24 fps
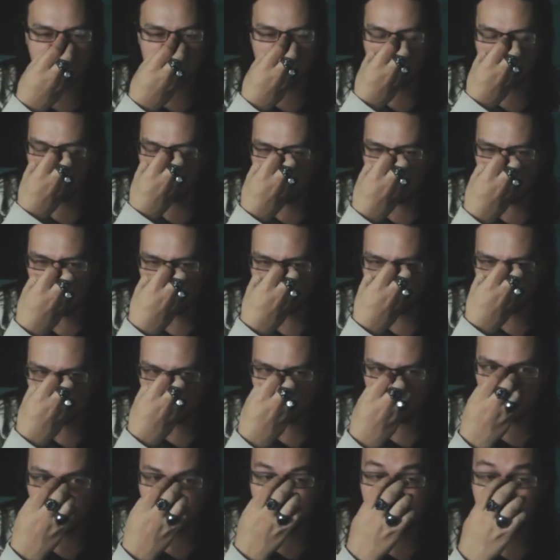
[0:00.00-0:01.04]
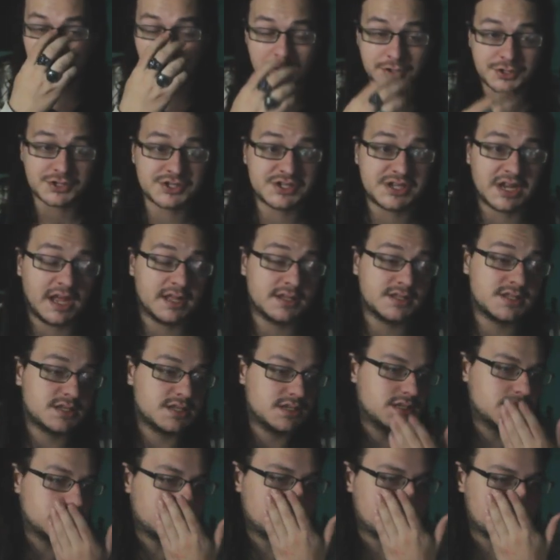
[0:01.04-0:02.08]
on a lot of our, our
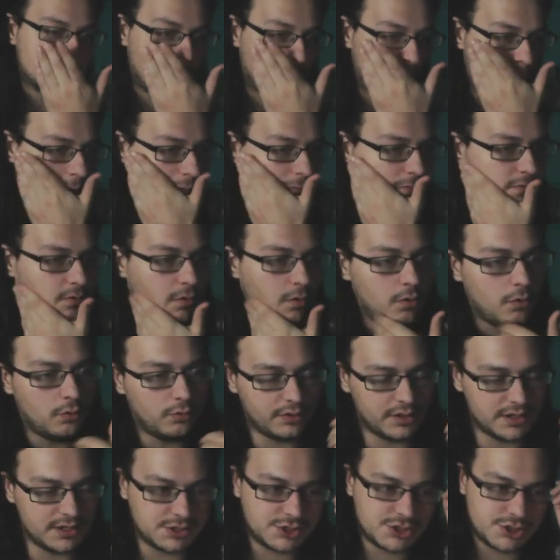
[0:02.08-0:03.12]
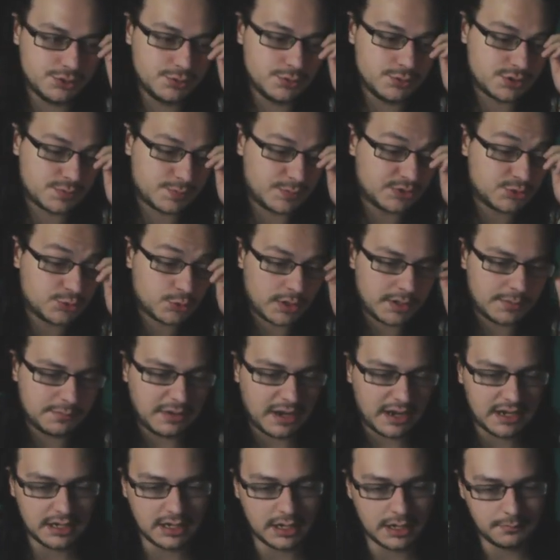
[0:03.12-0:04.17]
stances on the whole issues between
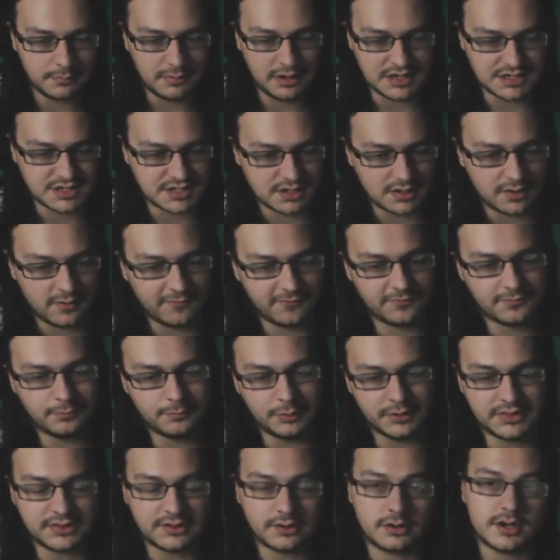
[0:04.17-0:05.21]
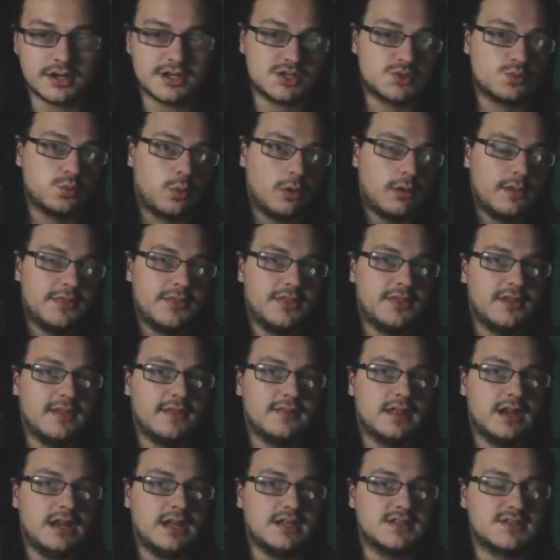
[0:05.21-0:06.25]
Mania and myself, but there is one thing
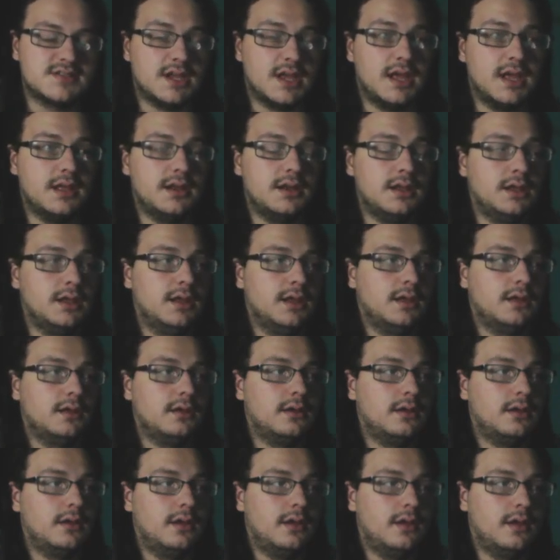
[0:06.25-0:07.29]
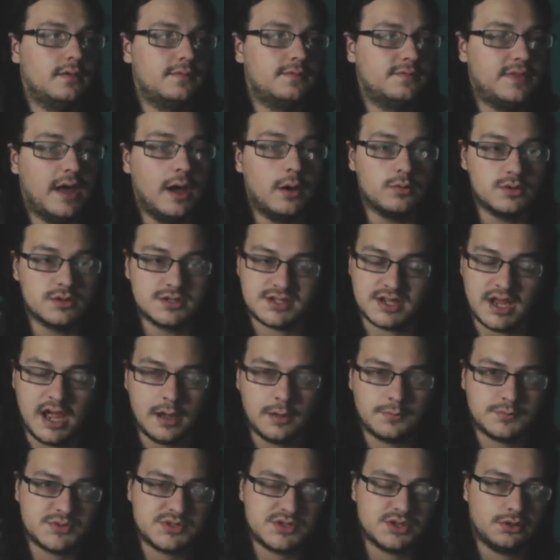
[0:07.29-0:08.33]
that he said that was
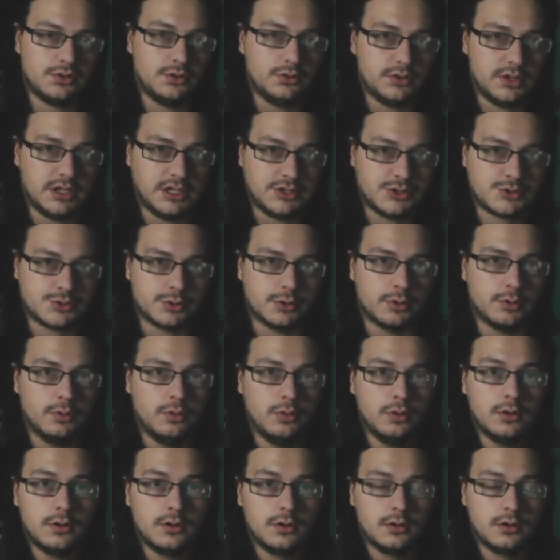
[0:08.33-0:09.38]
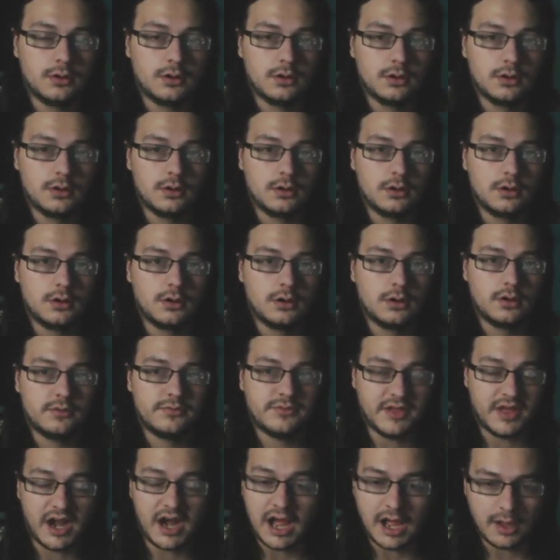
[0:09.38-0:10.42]
absolutely true
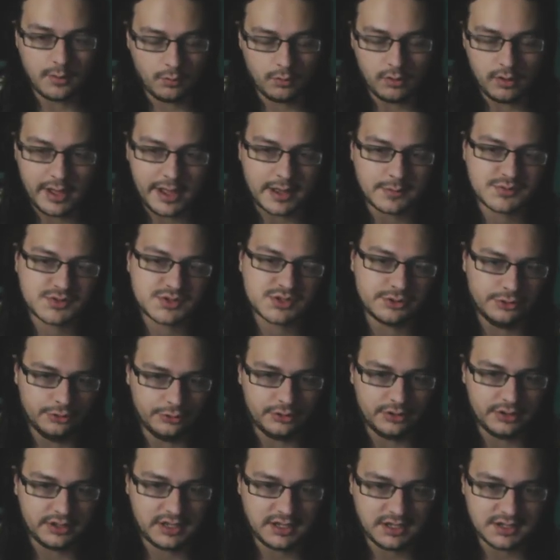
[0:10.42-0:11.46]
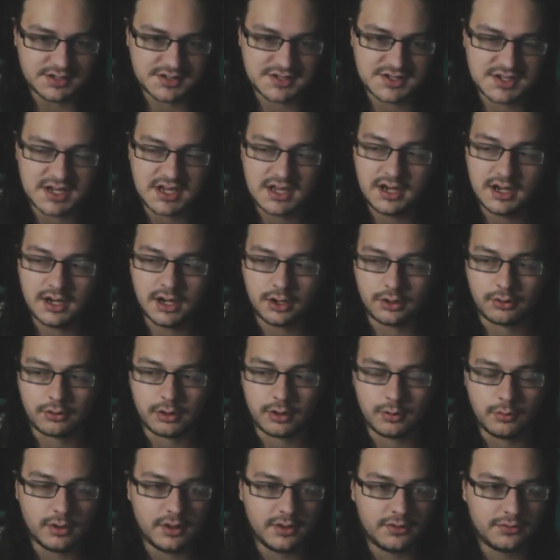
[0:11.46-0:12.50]
that I will absolutely concede and agree
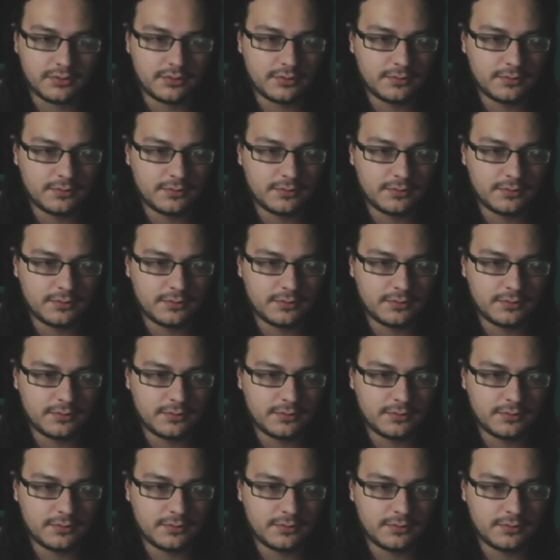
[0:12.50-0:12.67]
with.